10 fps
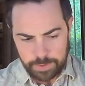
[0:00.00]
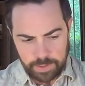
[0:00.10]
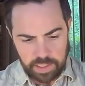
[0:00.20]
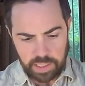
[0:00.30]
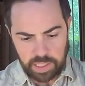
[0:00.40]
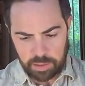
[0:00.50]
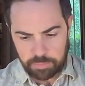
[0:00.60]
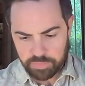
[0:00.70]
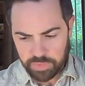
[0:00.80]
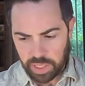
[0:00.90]

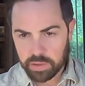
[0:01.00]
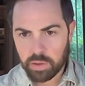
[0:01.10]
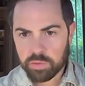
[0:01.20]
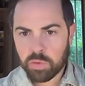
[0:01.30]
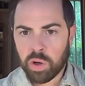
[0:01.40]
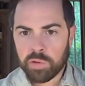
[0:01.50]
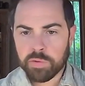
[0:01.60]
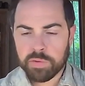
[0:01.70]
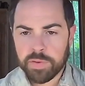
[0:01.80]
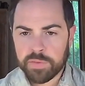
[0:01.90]
I don't know, 12 or
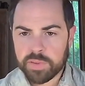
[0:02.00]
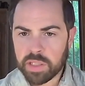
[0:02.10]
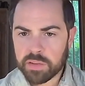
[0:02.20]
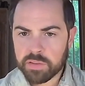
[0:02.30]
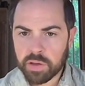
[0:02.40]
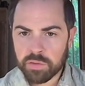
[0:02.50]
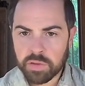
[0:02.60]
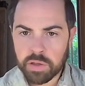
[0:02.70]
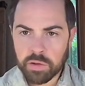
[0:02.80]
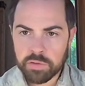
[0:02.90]
15 sales
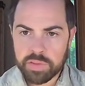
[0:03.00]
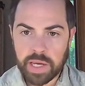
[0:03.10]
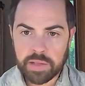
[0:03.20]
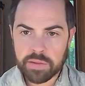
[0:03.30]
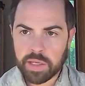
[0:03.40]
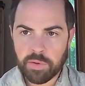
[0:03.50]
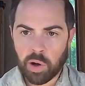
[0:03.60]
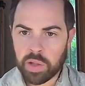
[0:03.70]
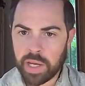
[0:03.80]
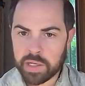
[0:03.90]
leaders that they've
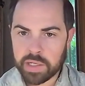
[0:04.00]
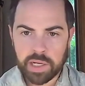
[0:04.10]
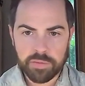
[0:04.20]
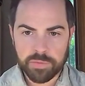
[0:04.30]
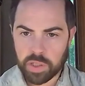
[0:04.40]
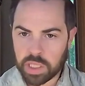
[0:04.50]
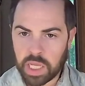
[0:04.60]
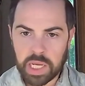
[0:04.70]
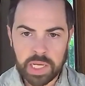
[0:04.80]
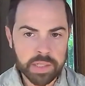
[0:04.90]
all had kind of
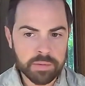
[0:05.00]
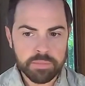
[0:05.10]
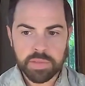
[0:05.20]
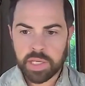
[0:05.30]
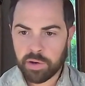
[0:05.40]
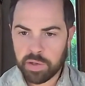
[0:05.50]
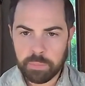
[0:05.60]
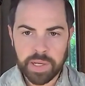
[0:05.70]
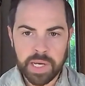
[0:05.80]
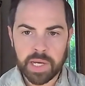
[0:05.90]
frontline, carried a
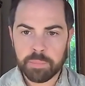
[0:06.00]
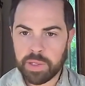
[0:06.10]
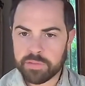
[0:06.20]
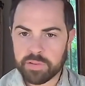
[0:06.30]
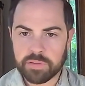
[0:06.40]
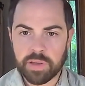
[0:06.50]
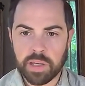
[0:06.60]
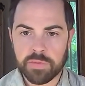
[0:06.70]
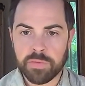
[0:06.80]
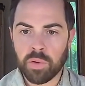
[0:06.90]
bag, been
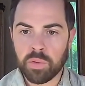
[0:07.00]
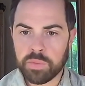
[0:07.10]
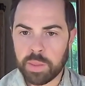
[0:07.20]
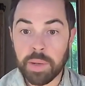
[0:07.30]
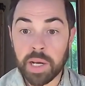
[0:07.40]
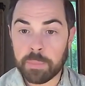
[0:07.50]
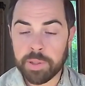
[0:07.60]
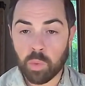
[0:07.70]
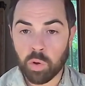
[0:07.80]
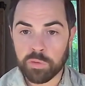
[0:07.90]
successful. They might not be
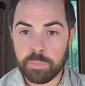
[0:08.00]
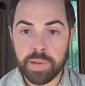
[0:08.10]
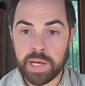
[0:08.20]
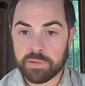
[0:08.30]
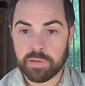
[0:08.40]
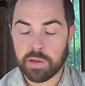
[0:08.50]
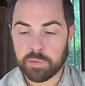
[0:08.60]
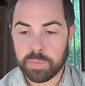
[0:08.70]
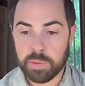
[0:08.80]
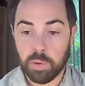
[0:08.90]
the world's best
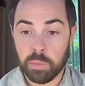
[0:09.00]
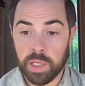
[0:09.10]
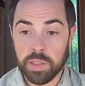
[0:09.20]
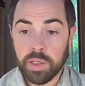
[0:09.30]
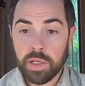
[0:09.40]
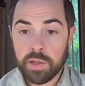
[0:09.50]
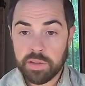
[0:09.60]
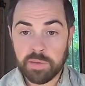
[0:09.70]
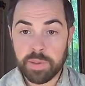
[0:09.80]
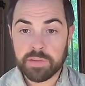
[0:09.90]
salespeople, but
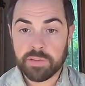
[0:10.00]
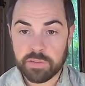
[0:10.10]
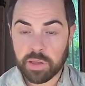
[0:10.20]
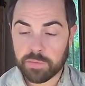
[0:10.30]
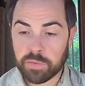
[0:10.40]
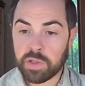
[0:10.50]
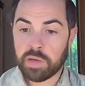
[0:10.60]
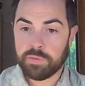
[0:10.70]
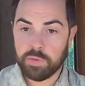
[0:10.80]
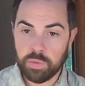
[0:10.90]
they've been successful
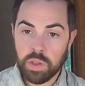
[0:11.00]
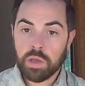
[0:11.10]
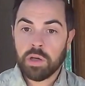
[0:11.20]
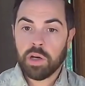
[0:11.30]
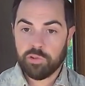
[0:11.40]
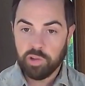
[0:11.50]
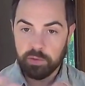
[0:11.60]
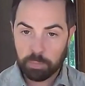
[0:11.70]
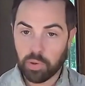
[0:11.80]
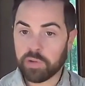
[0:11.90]
enough to achieve a
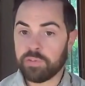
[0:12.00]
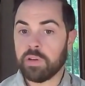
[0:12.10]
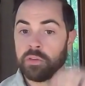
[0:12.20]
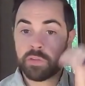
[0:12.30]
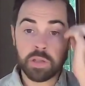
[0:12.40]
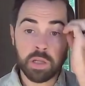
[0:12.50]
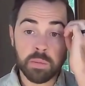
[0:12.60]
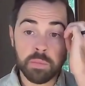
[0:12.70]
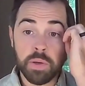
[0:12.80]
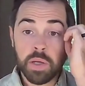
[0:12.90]
President's
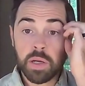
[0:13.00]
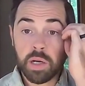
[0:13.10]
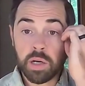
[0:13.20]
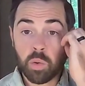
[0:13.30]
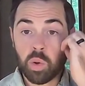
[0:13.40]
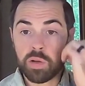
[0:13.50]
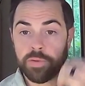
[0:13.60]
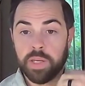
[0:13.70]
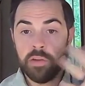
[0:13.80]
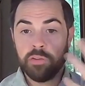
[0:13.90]
Club
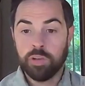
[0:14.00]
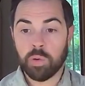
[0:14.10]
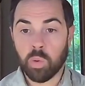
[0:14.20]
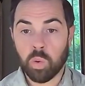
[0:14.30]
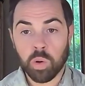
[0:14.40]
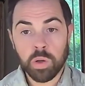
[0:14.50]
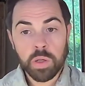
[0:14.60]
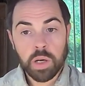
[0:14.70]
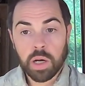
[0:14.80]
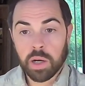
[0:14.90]
qualification or,
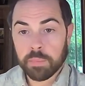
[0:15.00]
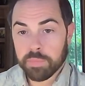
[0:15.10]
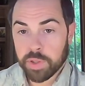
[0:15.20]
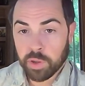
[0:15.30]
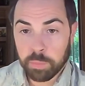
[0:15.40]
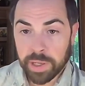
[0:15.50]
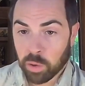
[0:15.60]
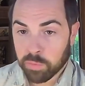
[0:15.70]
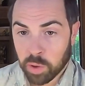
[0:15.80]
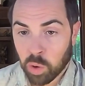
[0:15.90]
been
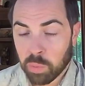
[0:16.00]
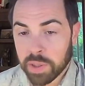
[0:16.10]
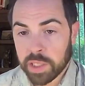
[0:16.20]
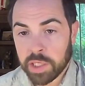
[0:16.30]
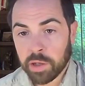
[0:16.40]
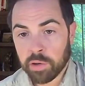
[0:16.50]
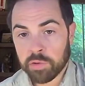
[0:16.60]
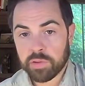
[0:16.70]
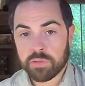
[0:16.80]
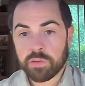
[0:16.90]
over goal many
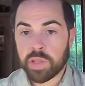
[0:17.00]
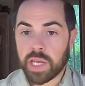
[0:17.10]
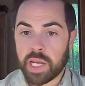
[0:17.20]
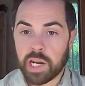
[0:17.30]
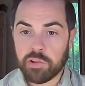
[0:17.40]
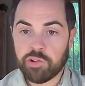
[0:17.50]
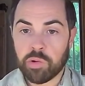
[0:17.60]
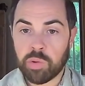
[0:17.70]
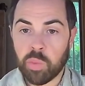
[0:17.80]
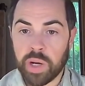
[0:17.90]
years. And so they can kind of show
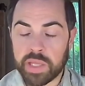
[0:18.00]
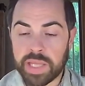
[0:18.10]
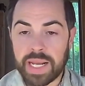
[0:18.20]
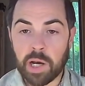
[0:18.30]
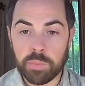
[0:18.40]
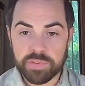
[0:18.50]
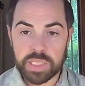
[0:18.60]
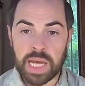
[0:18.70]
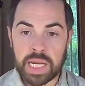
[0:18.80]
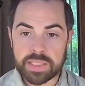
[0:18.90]
the way. And that helps a
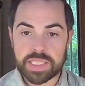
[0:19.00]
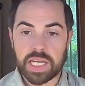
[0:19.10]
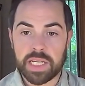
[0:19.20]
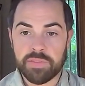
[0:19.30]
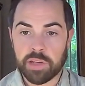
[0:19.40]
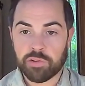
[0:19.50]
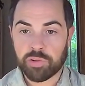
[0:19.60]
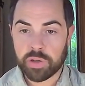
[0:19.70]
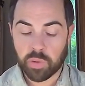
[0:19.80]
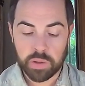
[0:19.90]
lot to kind of have that
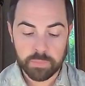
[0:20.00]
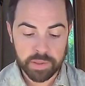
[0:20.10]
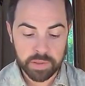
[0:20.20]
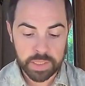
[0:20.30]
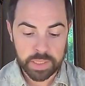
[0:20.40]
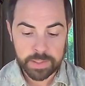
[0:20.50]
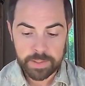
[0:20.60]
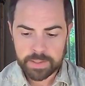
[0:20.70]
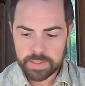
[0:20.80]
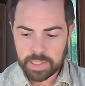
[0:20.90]
street credibility.
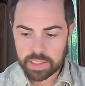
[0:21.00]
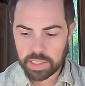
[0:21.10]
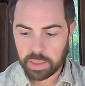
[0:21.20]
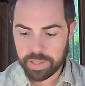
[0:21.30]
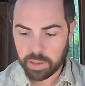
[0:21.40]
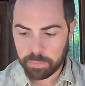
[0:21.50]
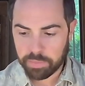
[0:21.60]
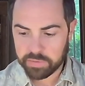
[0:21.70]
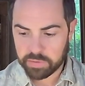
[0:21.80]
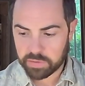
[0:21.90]
I think I made our
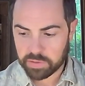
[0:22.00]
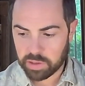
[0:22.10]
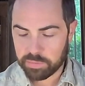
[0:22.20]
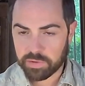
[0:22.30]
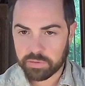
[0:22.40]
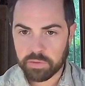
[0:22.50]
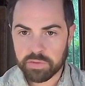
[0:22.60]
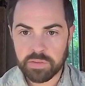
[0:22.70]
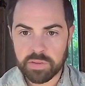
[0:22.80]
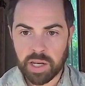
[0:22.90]
President's Club 6 or
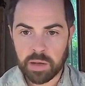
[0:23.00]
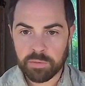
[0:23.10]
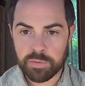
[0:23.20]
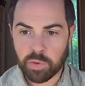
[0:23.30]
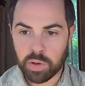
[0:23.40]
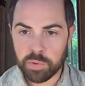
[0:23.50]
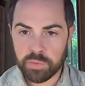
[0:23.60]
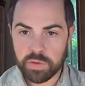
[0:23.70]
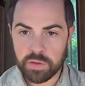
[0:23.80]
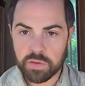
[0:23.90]
7 times before I
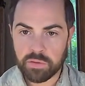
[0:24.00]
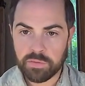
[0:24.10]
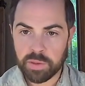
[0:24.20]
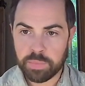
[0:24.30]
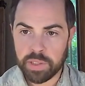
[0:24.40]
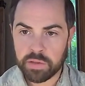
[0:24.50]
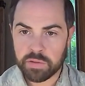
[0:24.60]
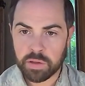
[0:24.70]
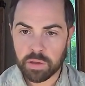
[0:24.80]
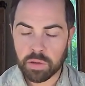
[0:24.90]
moved into the VP
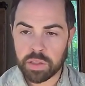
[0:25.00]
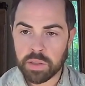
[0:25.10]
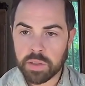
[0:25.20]
tier. And